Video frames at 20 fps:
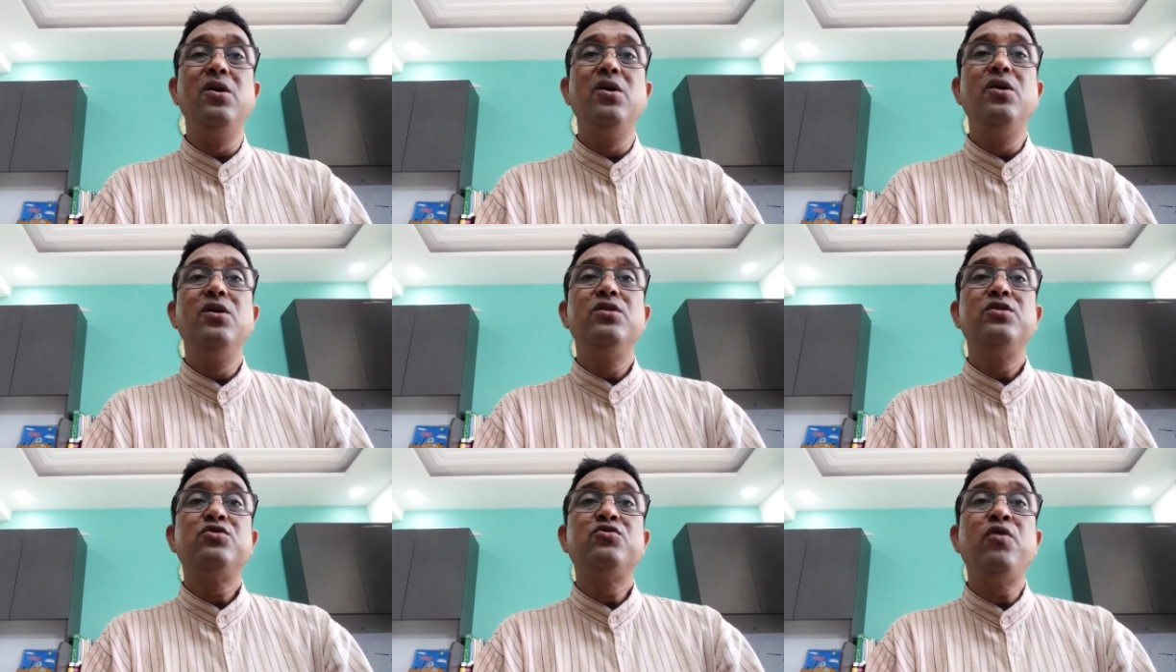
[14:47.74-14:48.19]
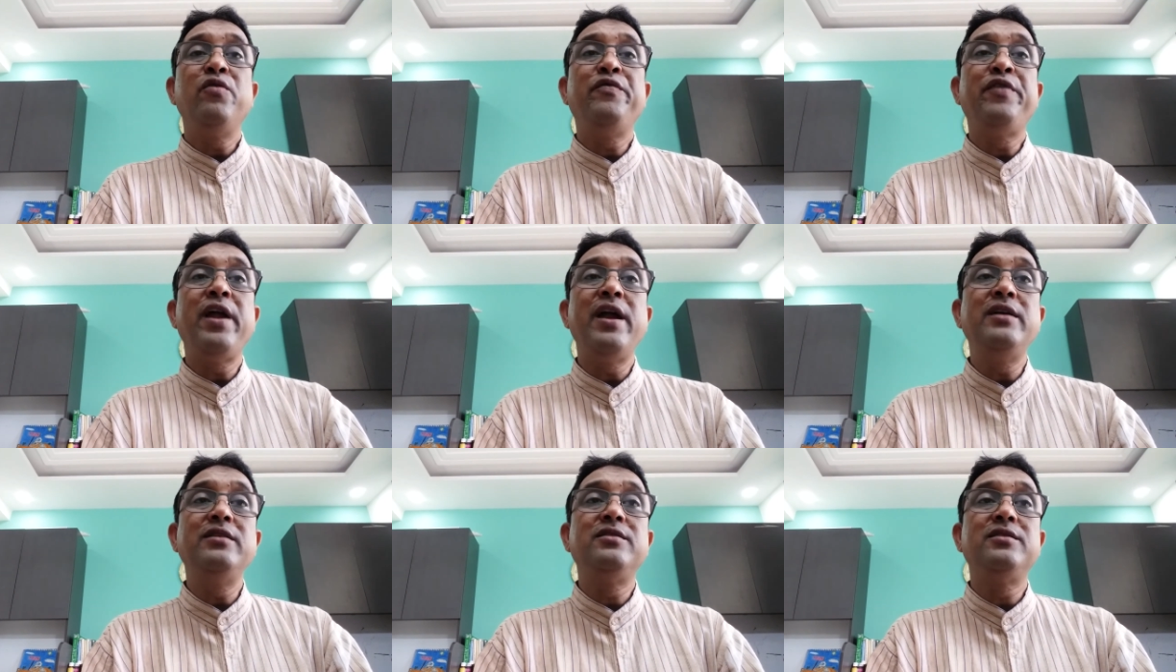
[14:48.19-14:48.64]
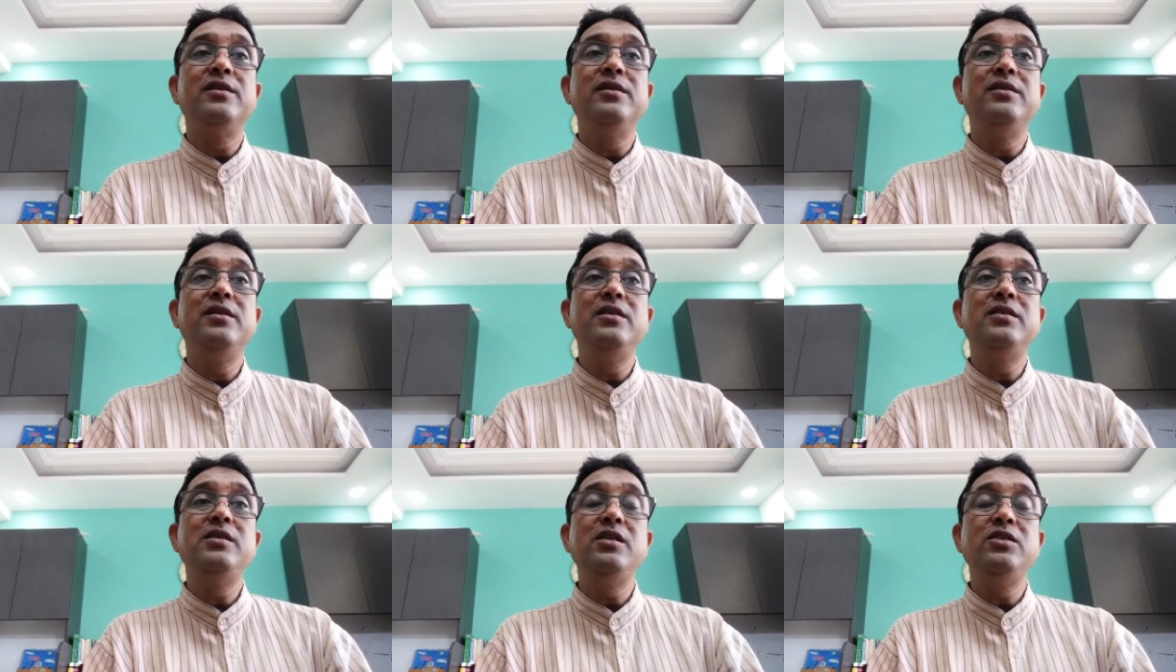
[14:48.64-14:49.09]
So friends,
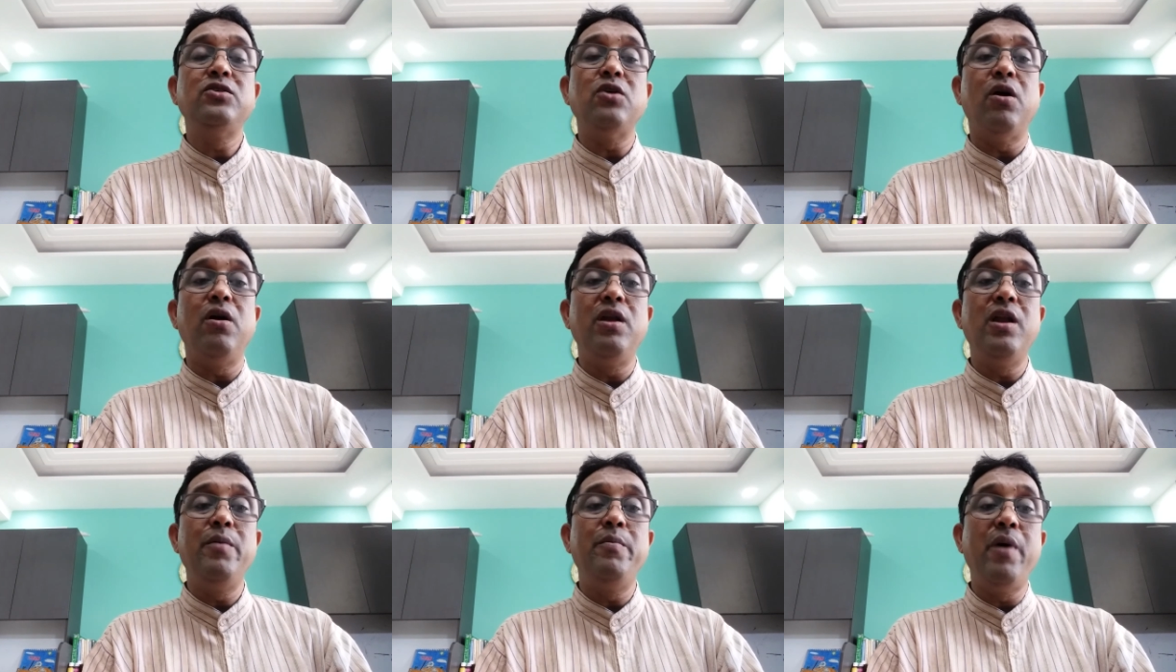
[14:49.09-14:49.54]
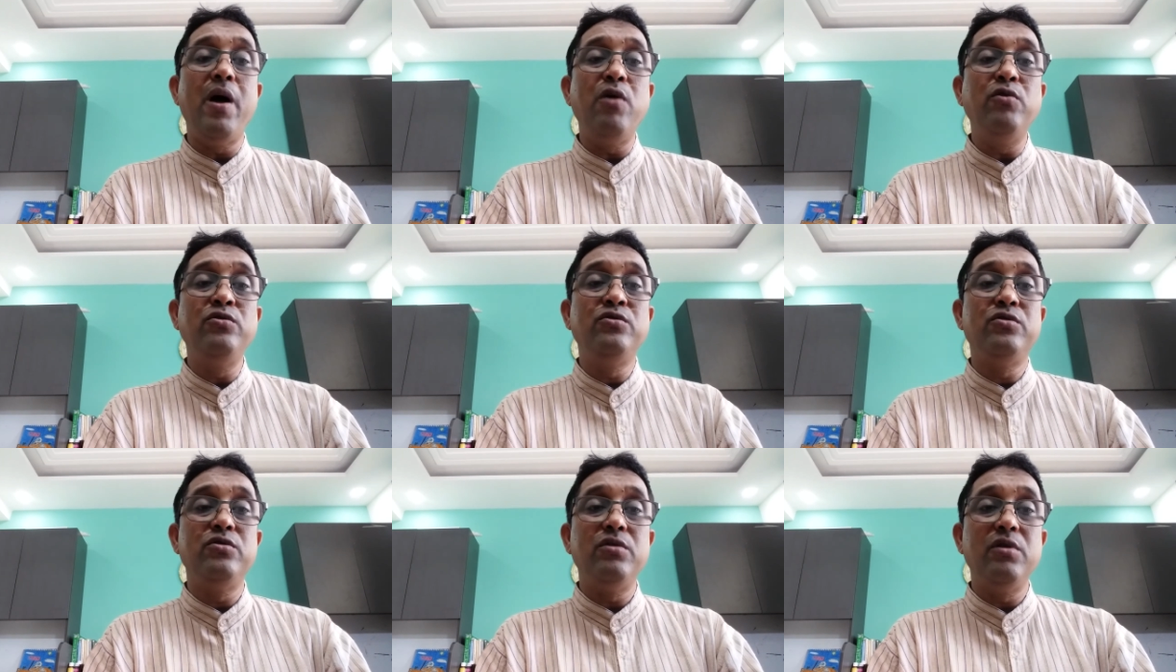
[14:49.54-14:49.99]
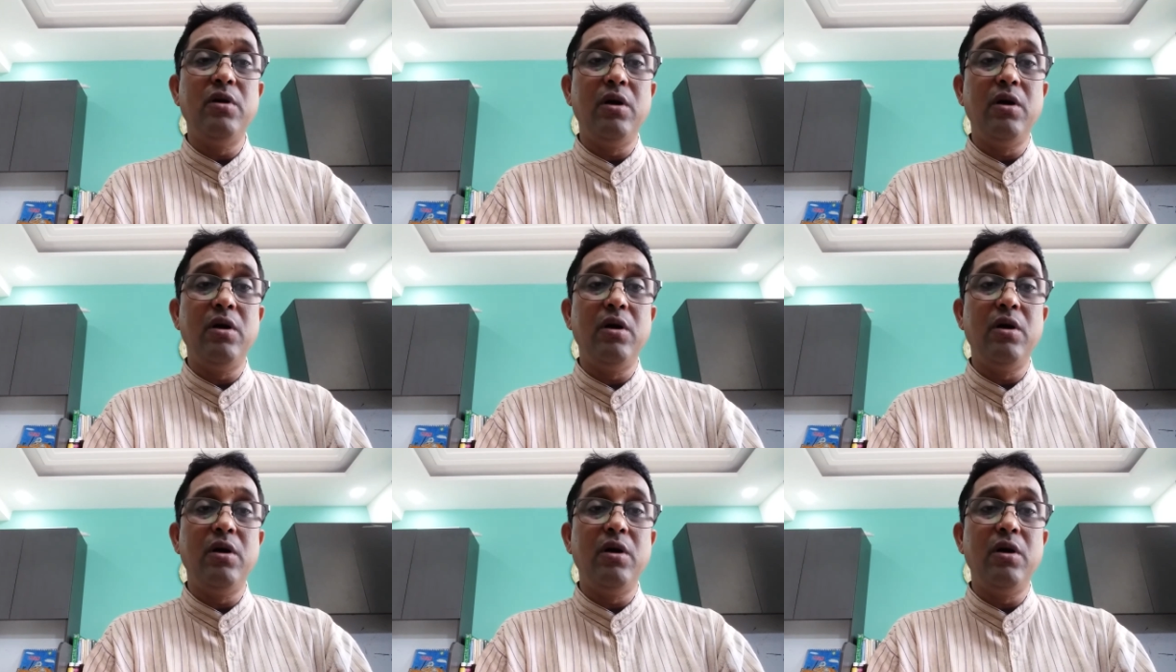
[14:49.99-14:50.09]
this is all about